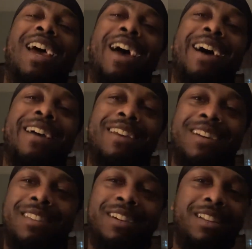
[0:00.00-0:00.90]
had
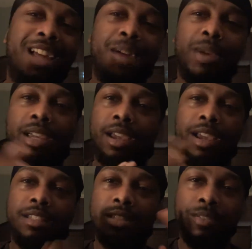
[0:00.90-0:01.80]
the clap,
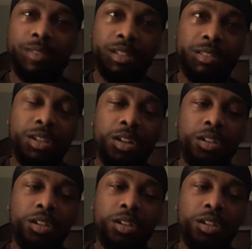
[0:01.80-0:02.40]
aka syphilis.